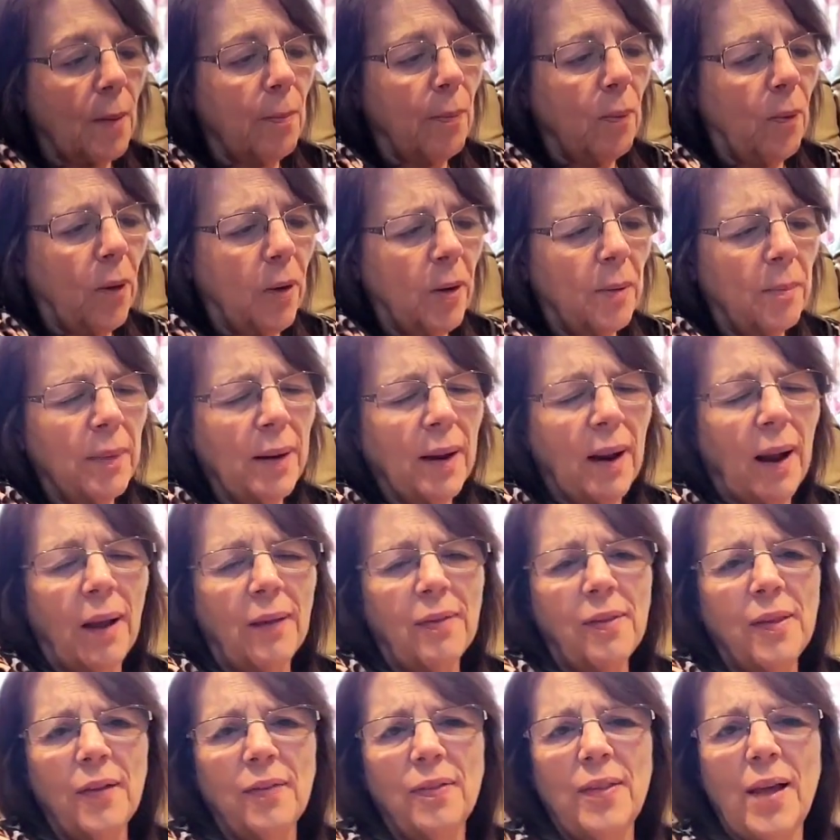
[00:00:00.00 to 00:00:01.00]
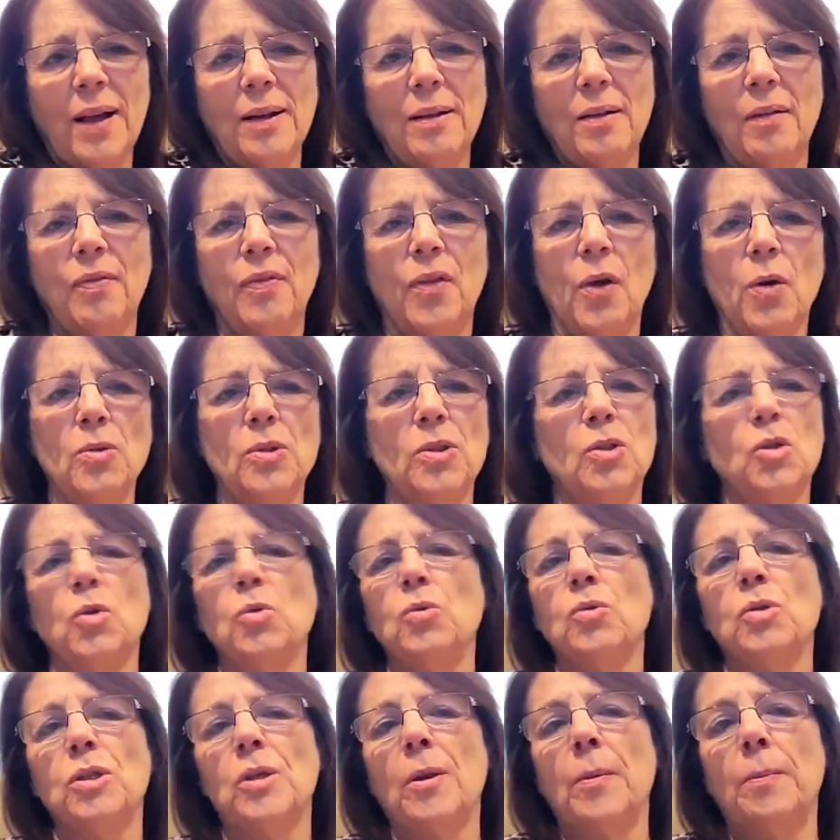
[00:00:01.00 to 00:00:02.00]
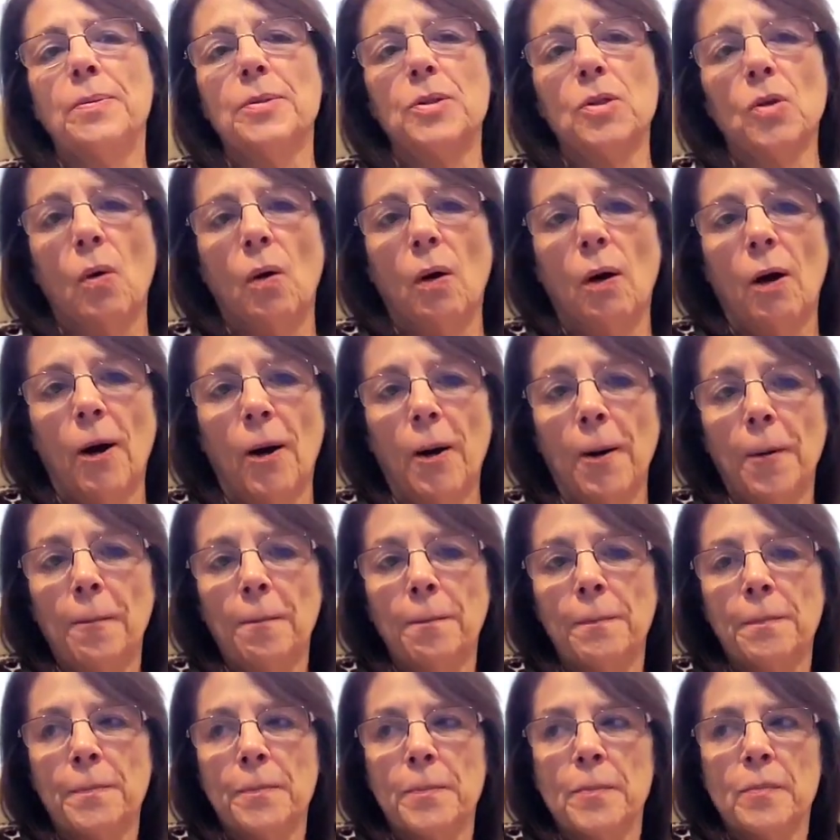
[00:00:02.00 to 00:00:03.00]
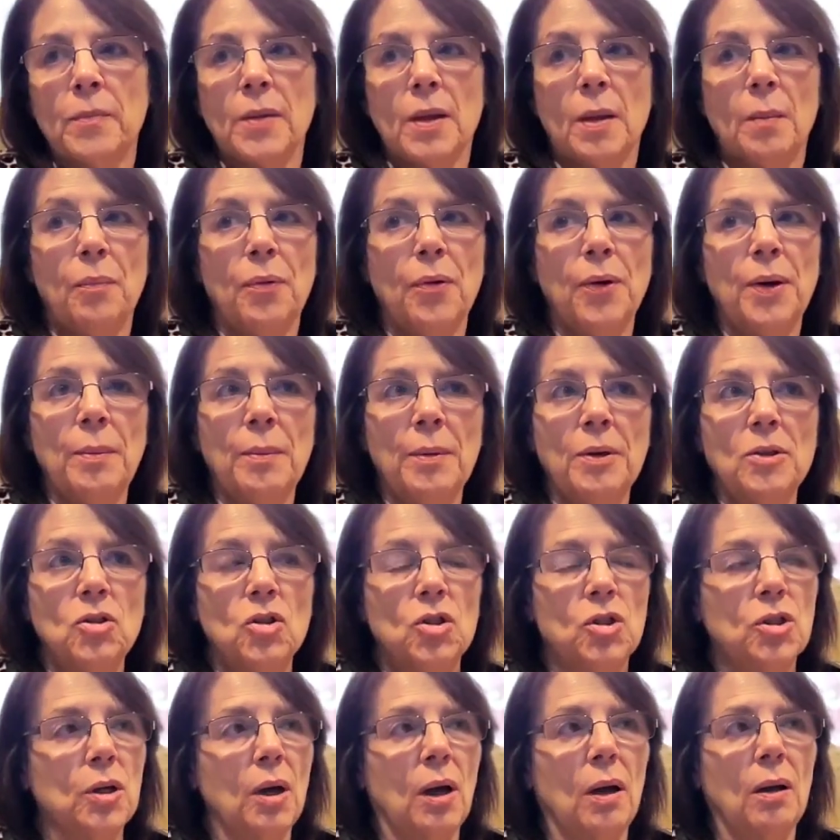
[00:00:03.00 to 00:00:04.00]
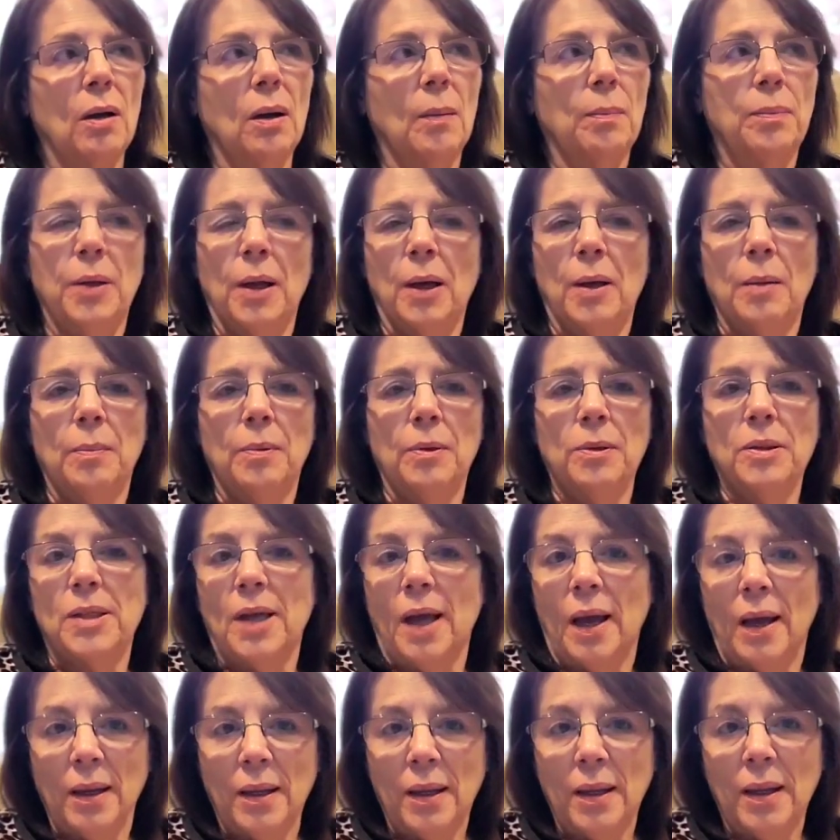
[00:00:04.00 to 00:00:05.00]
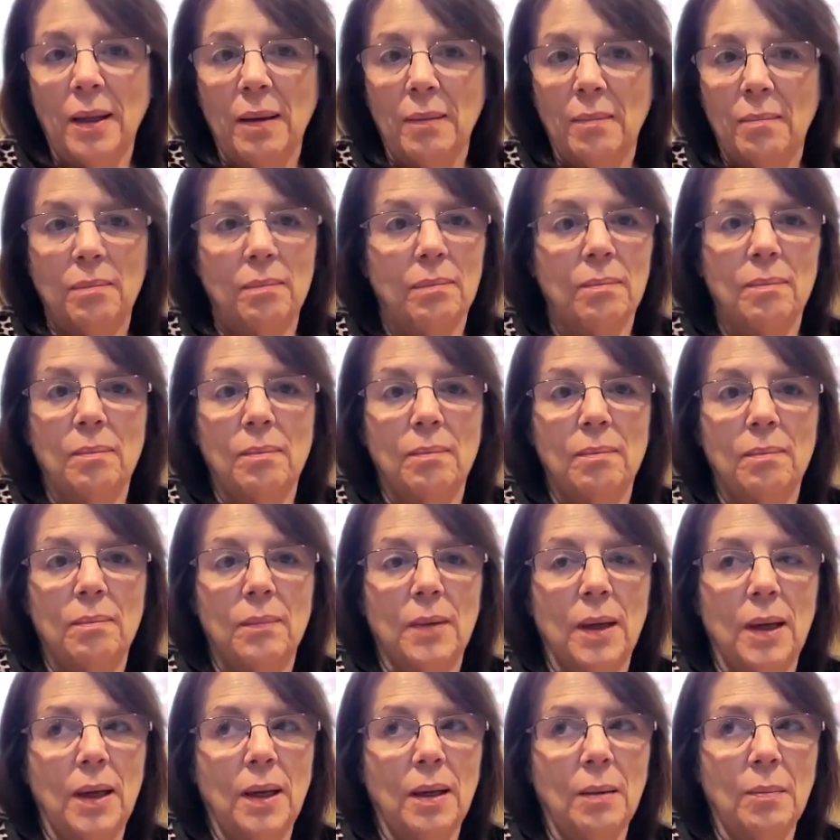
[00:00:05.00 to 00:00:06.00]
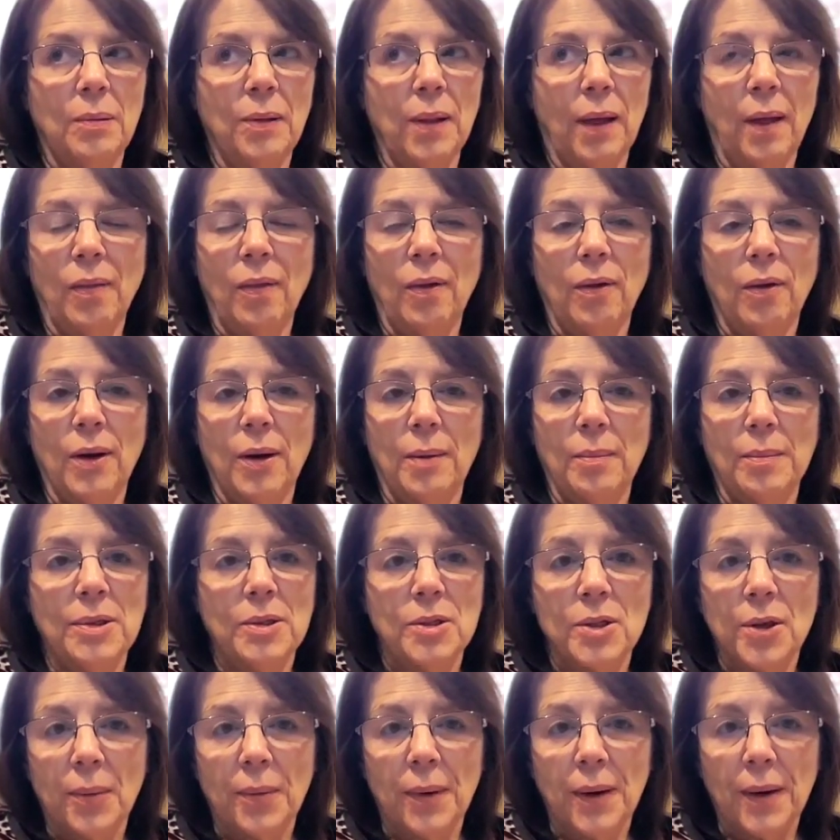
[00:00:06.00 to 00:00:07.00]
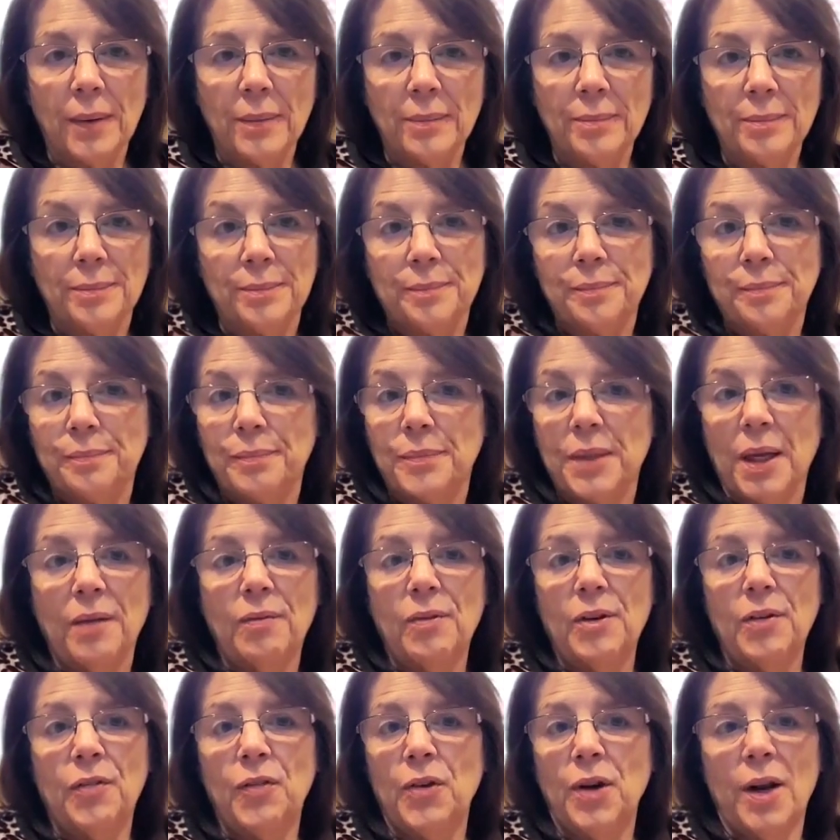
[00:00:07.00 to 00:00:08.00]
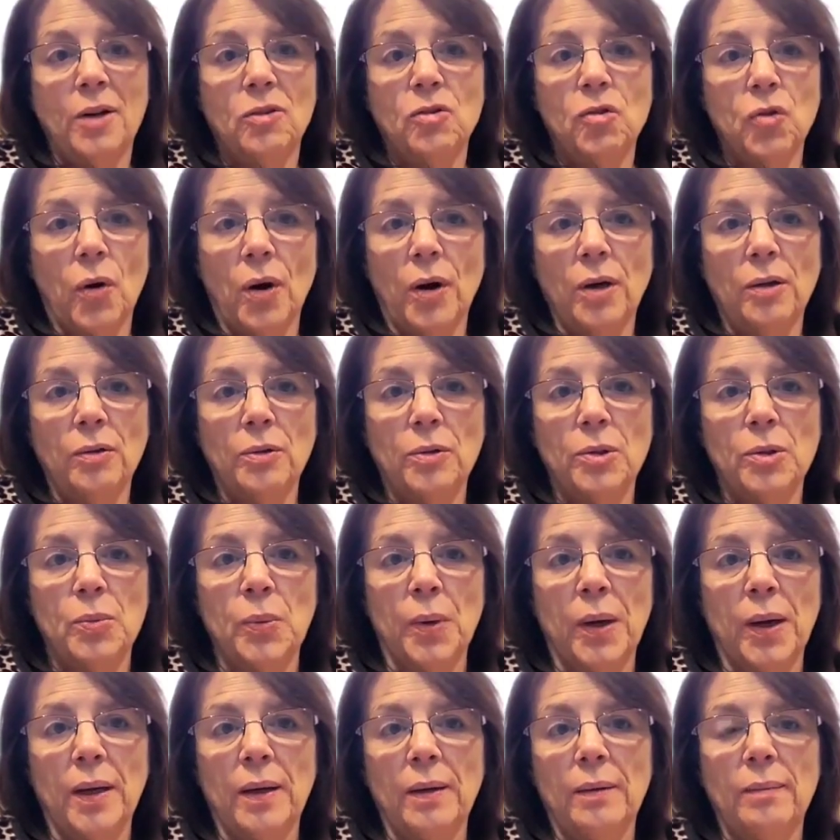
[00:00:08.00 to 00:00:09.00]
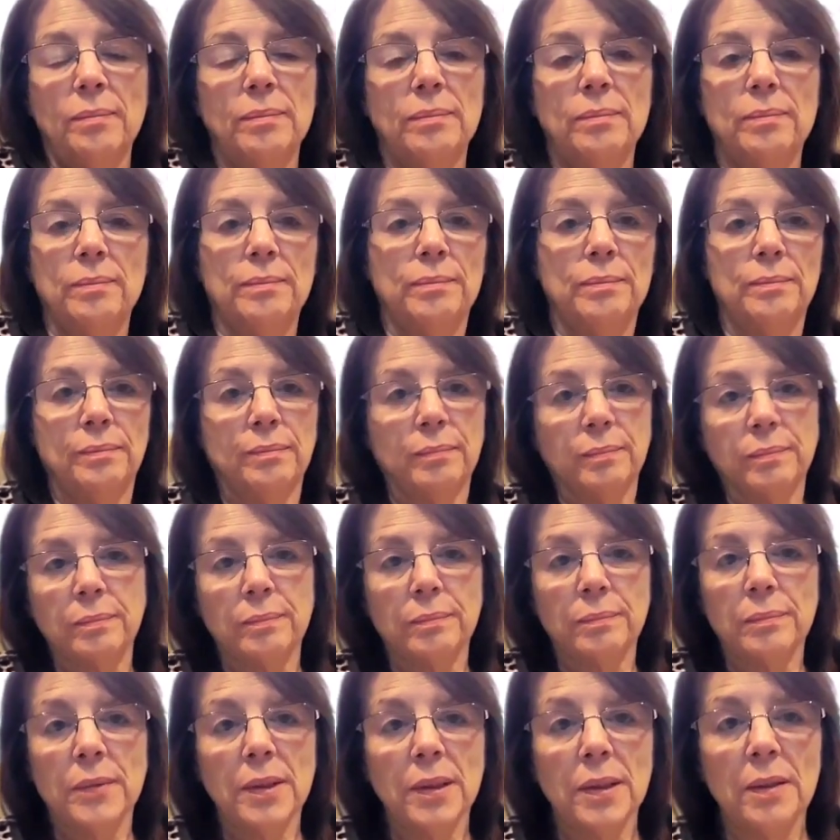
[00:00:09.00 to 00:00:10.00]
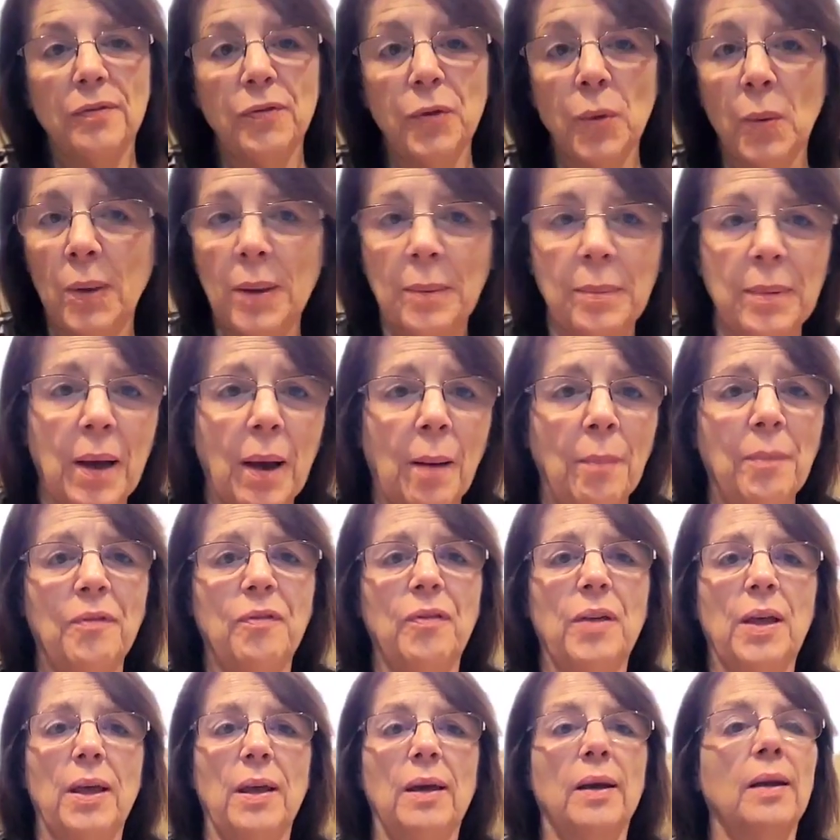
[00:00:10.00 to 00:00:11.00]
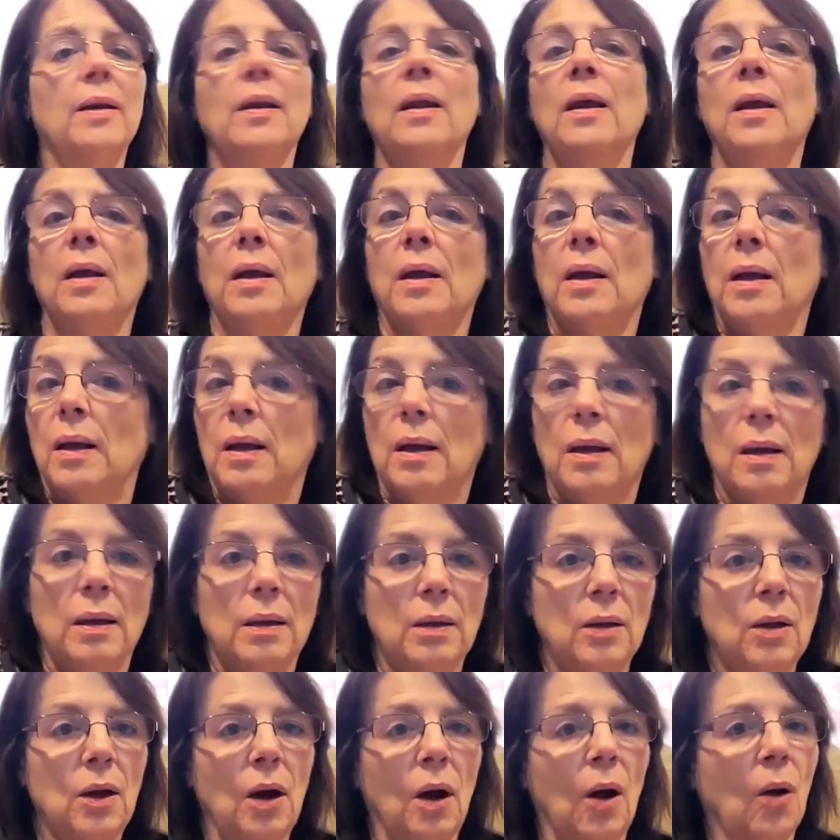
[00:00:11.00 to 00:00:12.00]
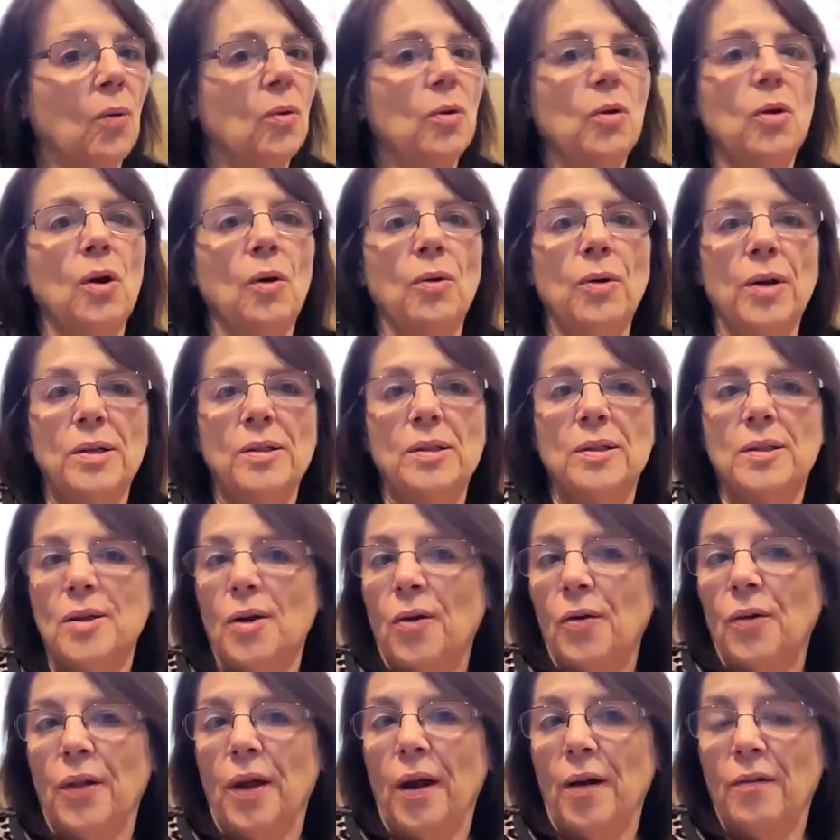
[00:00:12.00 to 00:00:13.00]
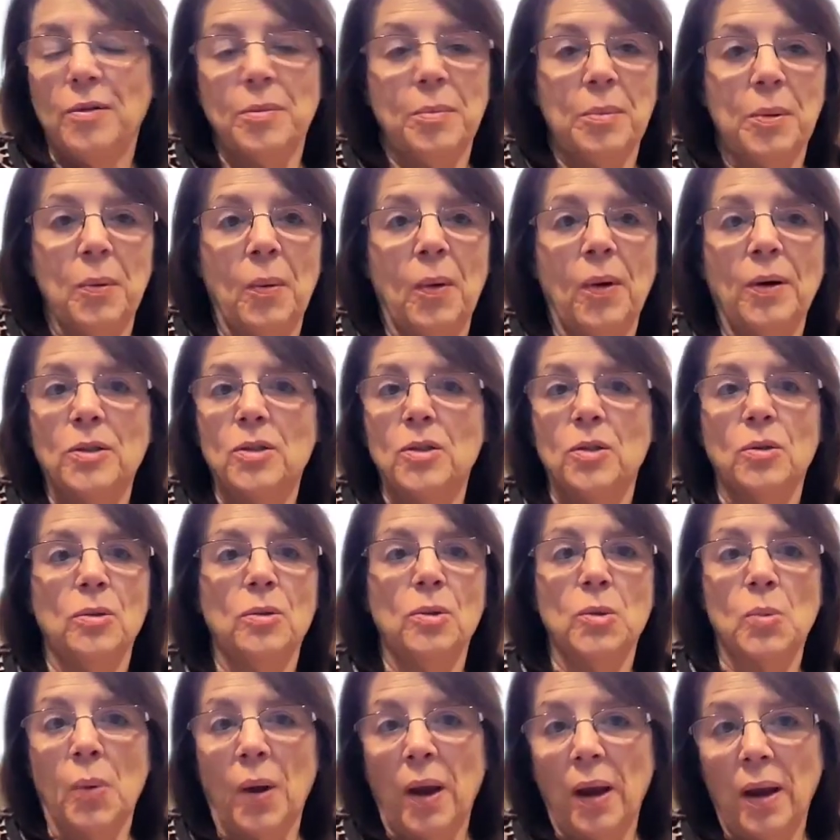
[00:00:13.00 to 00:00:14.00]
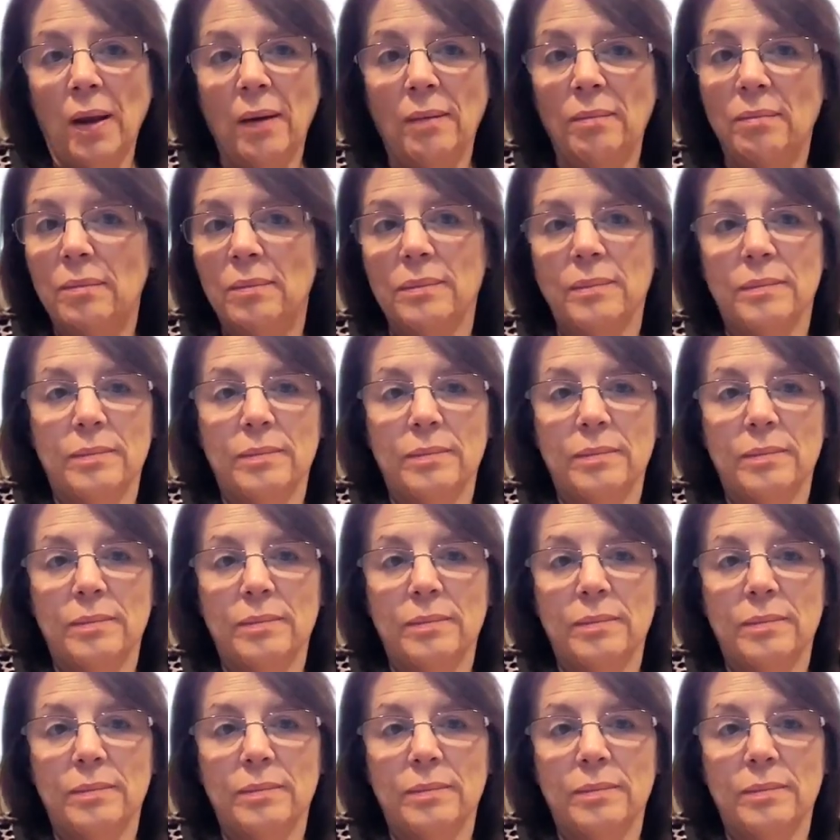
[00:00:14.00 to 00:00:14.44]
Pardon me. I think that those two tips are pretty much applicable to any eating plan that you're going to be doing, even if you're not trying to lose weight. If you want to become a vegan, you don't necessarily have to be wanting to lose weight.